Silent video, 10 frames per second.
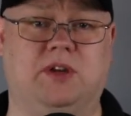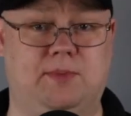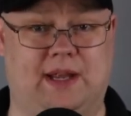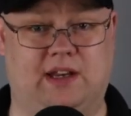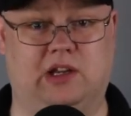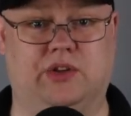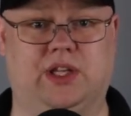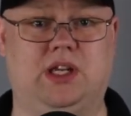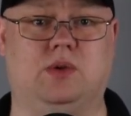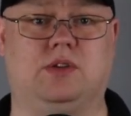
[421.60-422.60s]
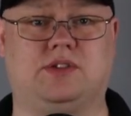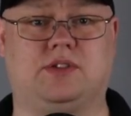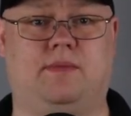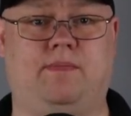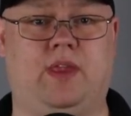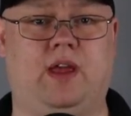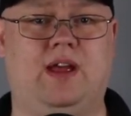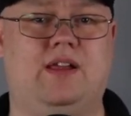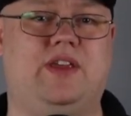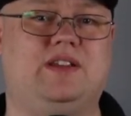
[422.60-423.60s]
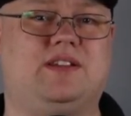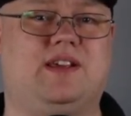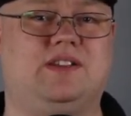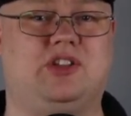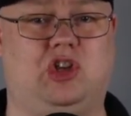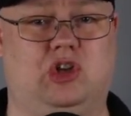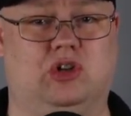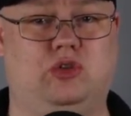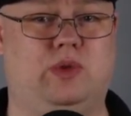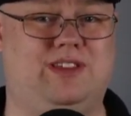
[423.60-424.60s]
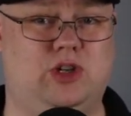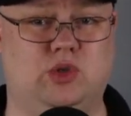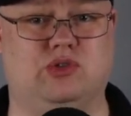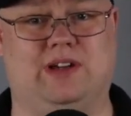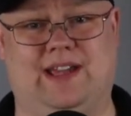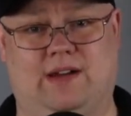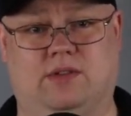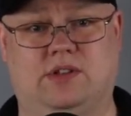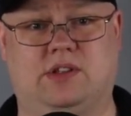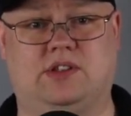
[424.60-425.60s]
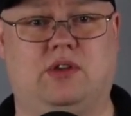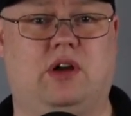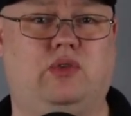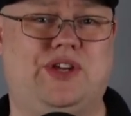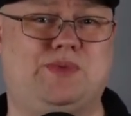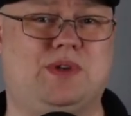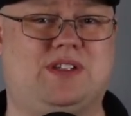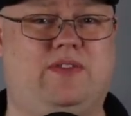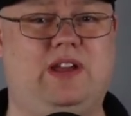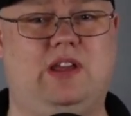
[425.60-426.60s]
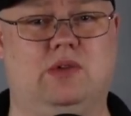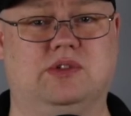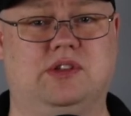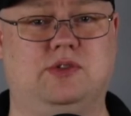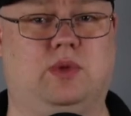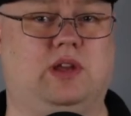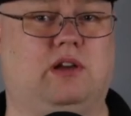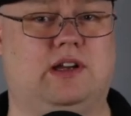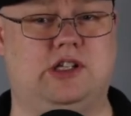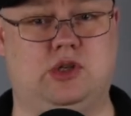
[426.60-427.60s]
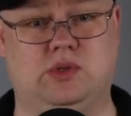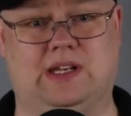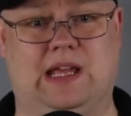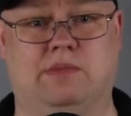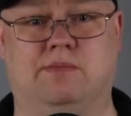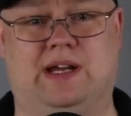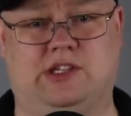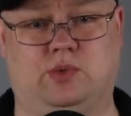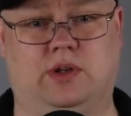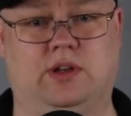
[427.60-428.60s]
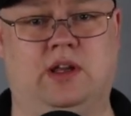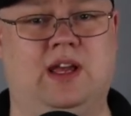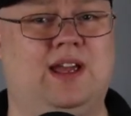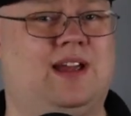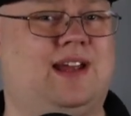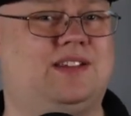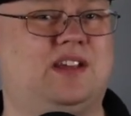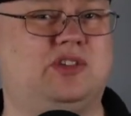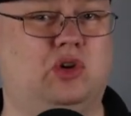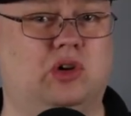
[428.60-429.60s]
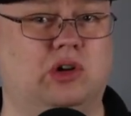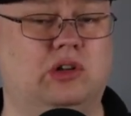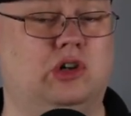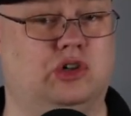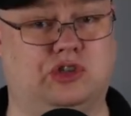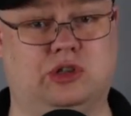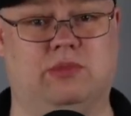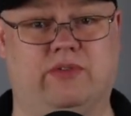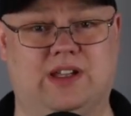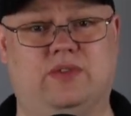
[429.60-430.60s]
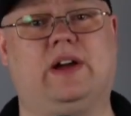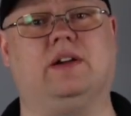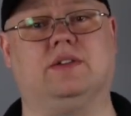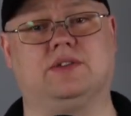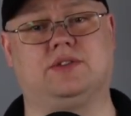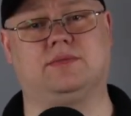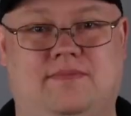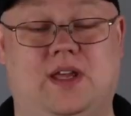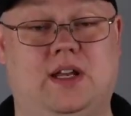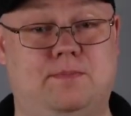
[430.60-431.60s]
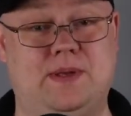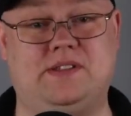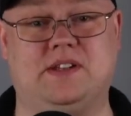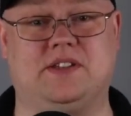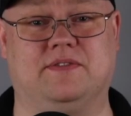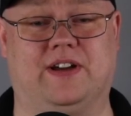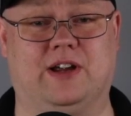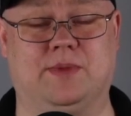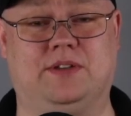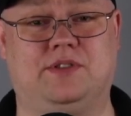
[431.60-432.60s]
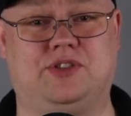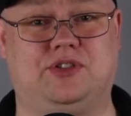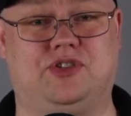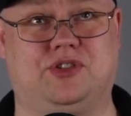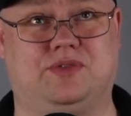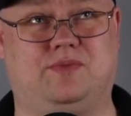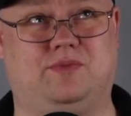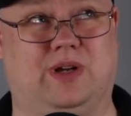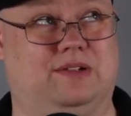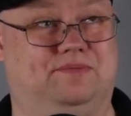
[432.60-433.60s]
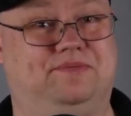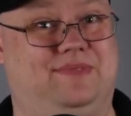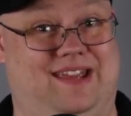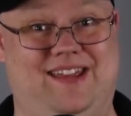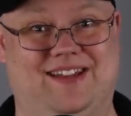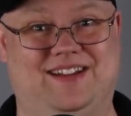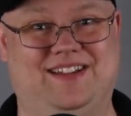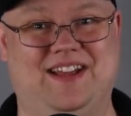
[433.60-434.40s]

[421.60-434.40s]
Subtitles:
depending on the use. These are then secured with user accounts so that only specific users with the correct username and password can access all or some of these files. In a business environment, such as, well, here,